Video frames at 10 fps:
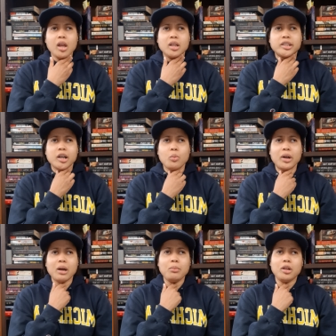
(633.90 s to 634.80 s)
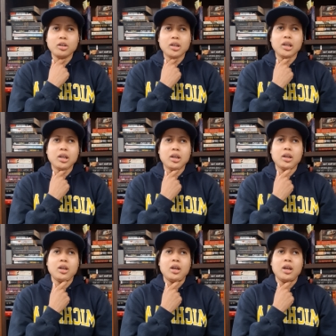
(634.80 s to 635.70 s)
So when I'm
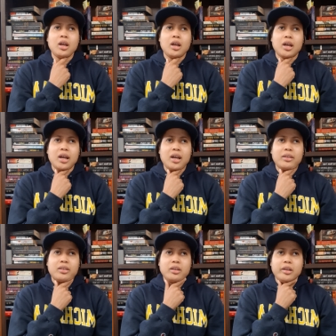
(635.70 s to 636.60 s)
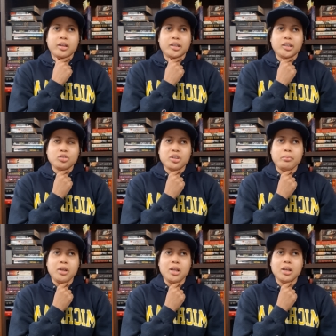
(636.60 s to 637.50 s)
looking at the social
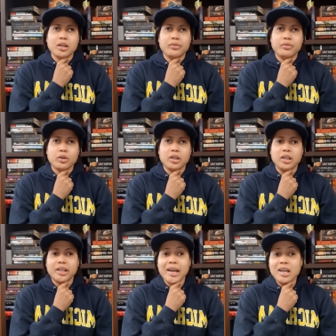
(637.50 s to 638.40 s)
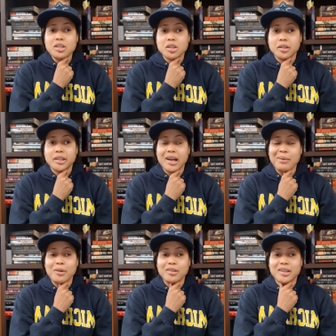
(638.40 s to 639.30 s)
media for these agents,
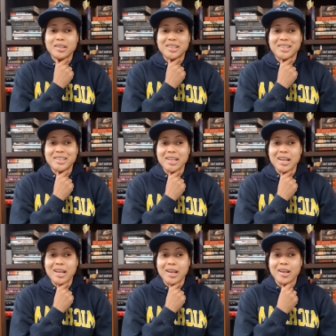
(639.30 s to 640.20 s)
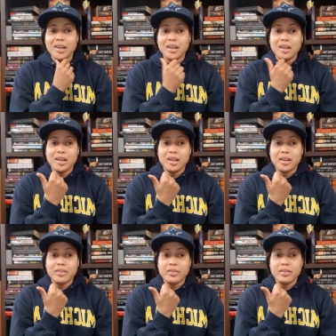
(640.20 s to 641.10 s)
I'm looking to see
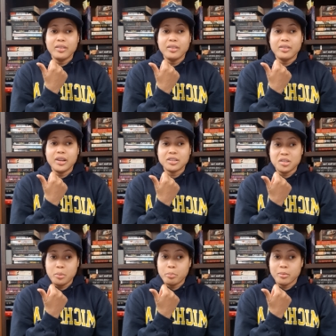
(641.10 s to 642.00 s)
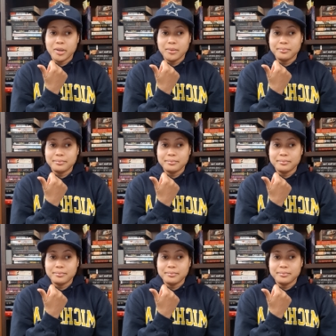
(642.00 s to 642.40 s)
their temperament.